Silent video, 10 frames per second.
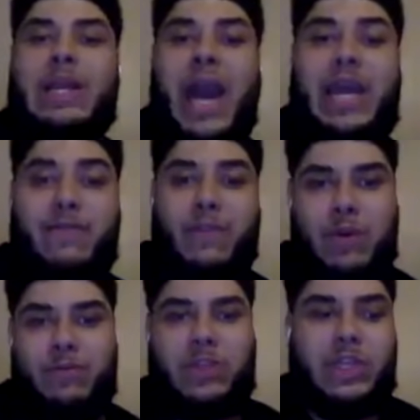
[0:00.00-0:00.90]
Like, even
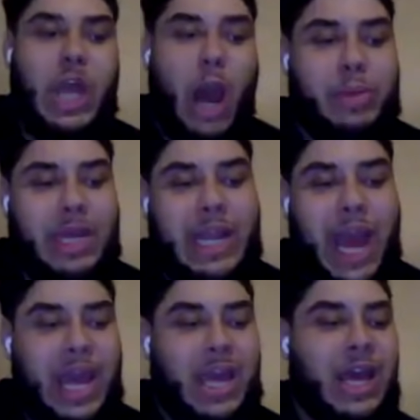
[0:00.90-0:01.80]
with Duppy,
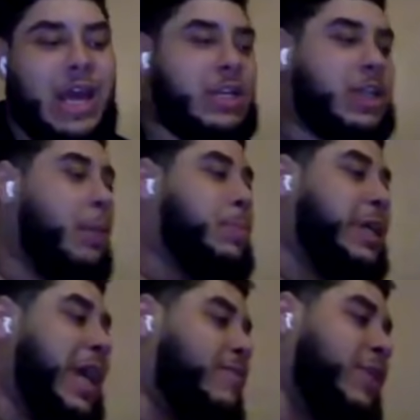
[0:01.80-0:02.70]
that
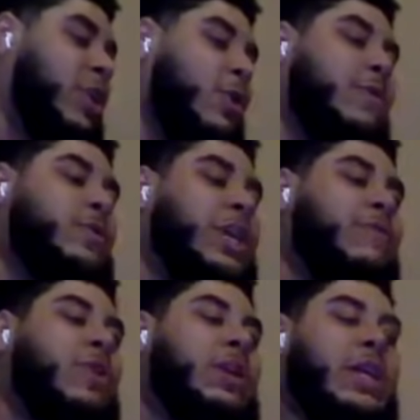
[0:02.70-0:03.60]
video with
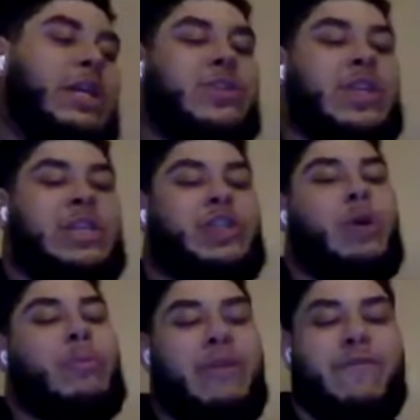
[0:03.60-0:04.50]
Jevon is
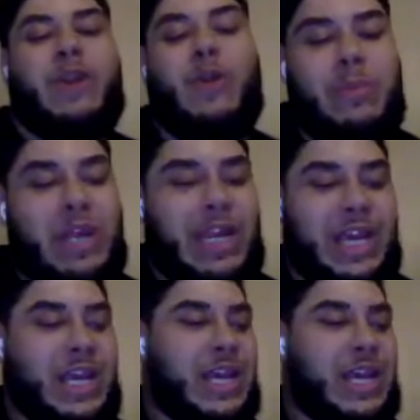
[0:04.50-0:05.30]
shot by Phenomene.